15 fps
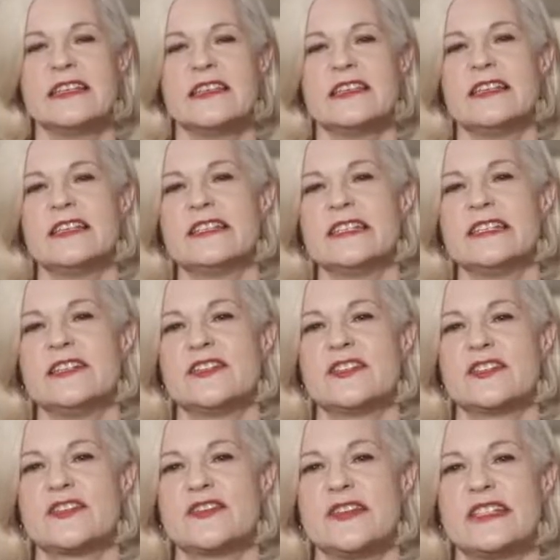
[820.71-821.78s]
these
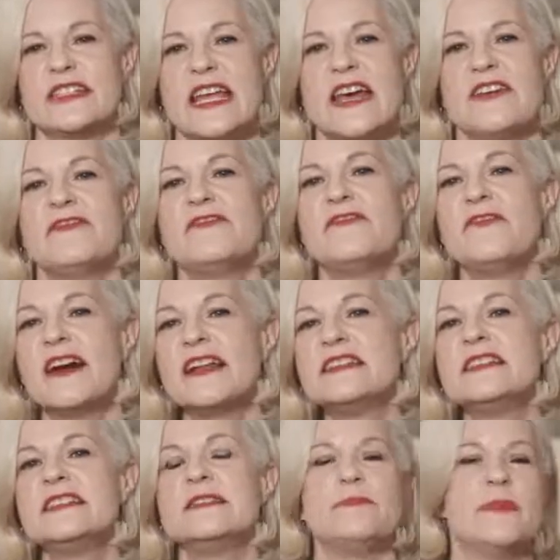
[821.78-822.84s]
industries have
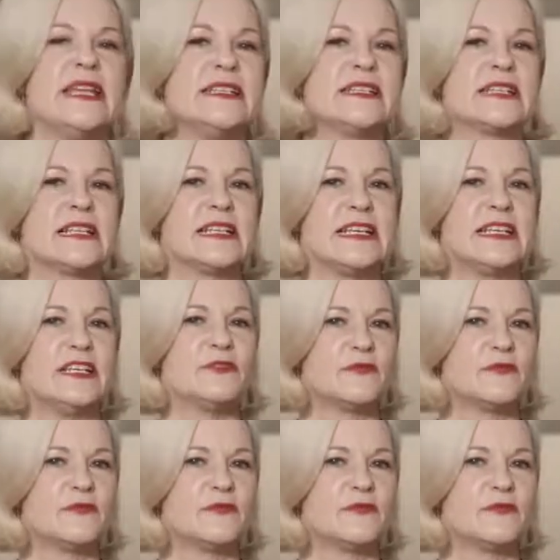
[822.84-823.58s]
fundamentally